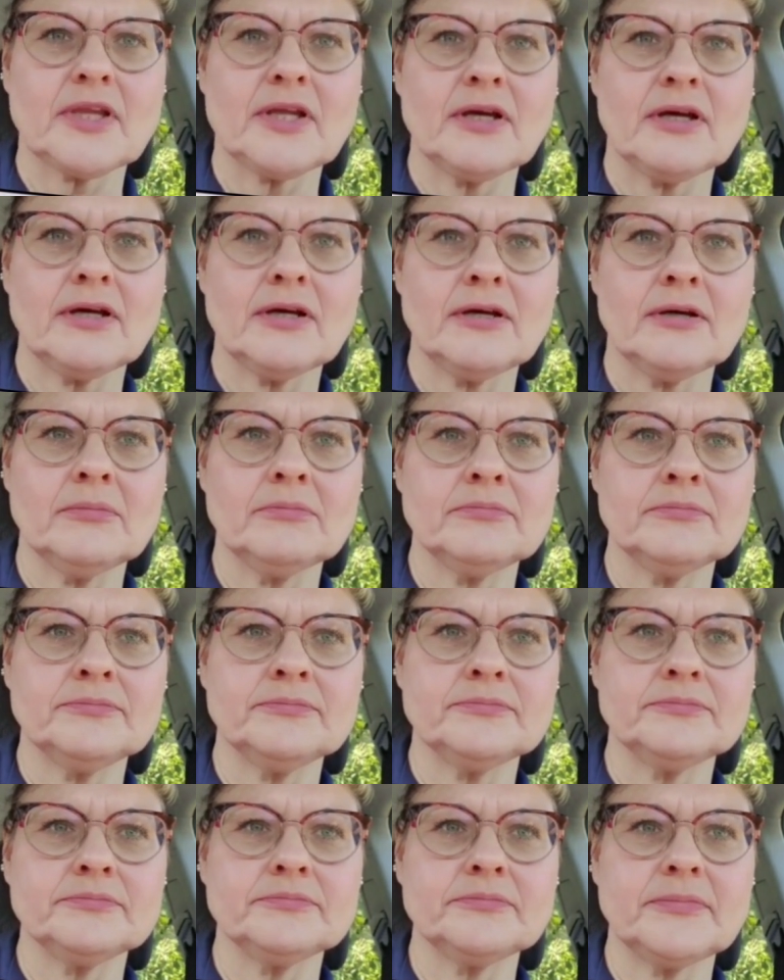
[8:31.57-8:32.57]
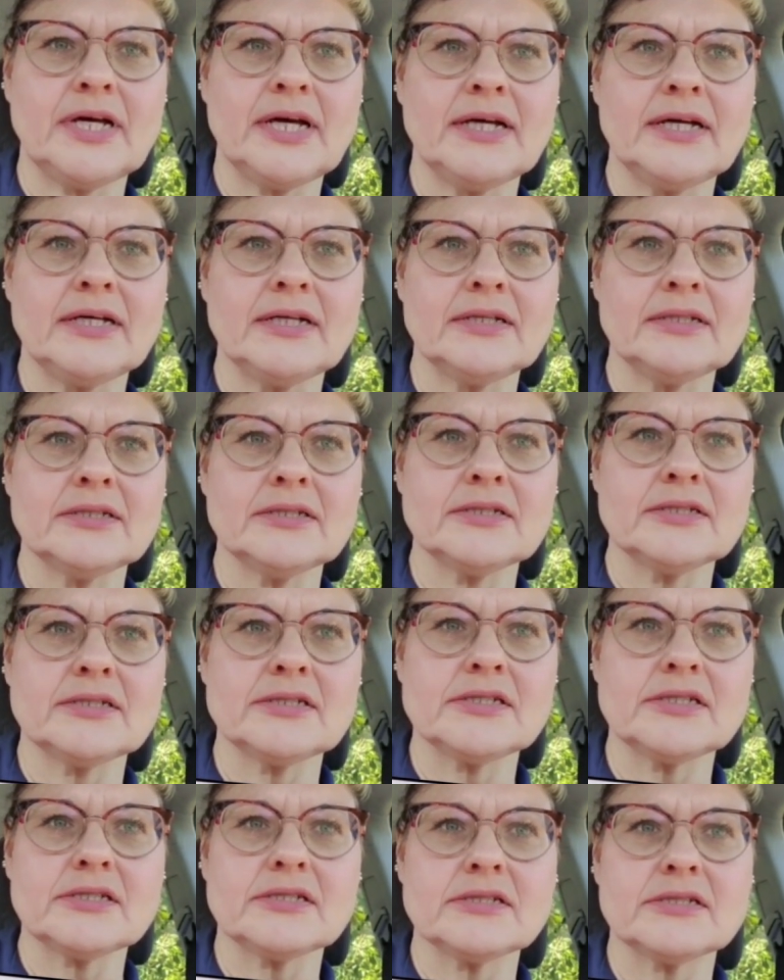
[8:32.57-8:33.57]
and
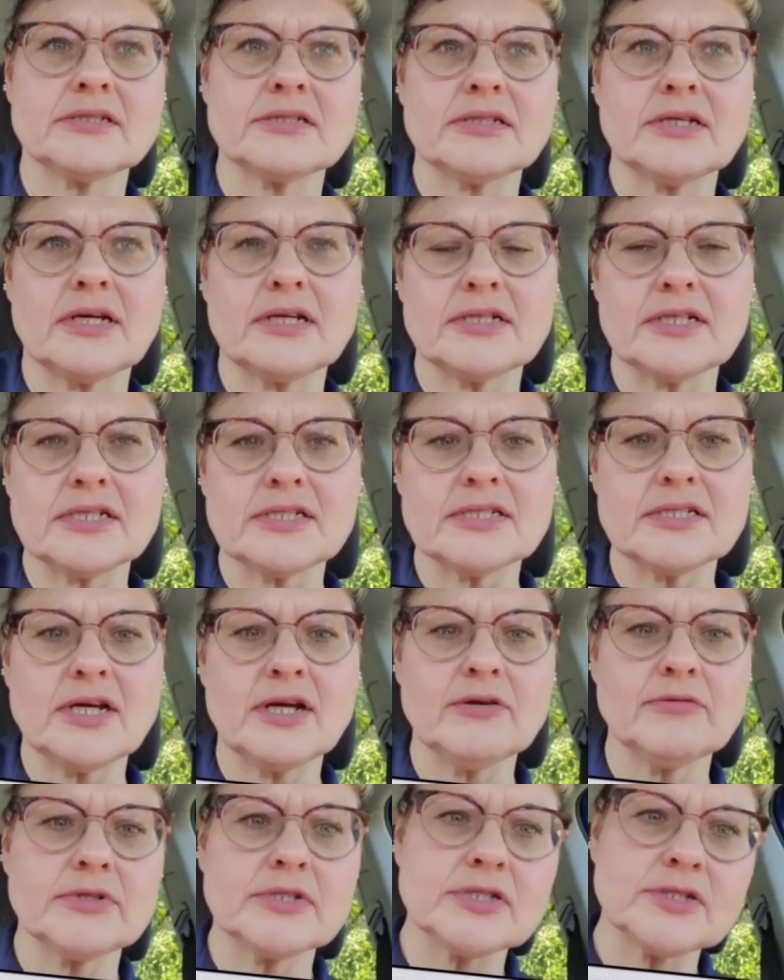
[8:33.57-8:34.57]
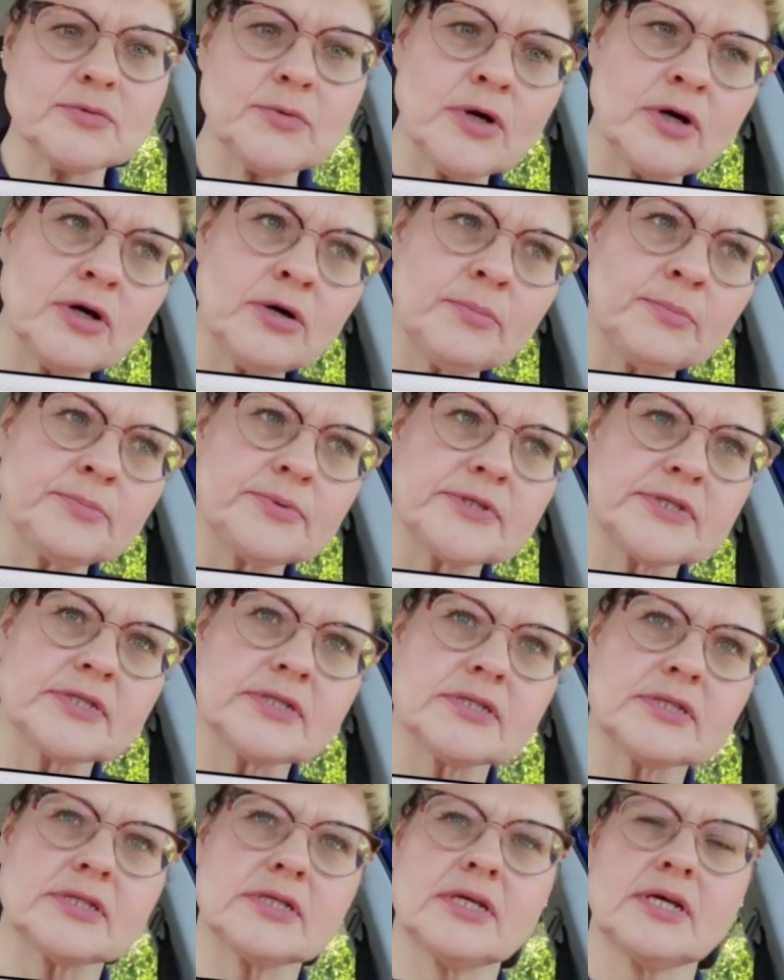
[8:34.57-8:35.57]
had our siren
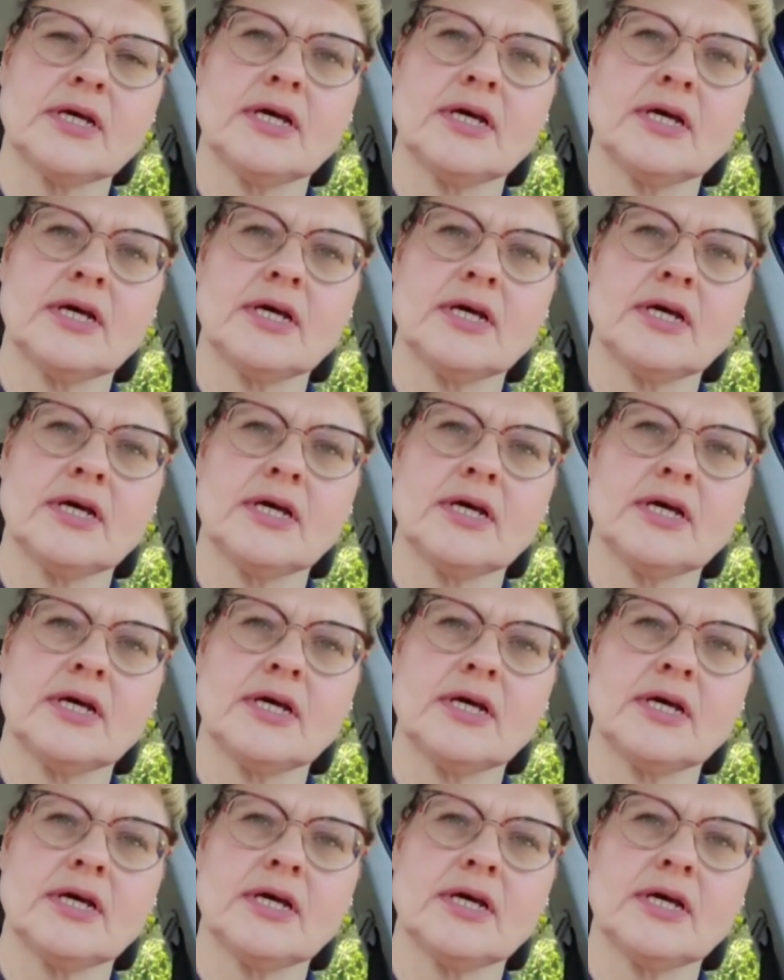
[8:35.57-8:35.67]
swabs.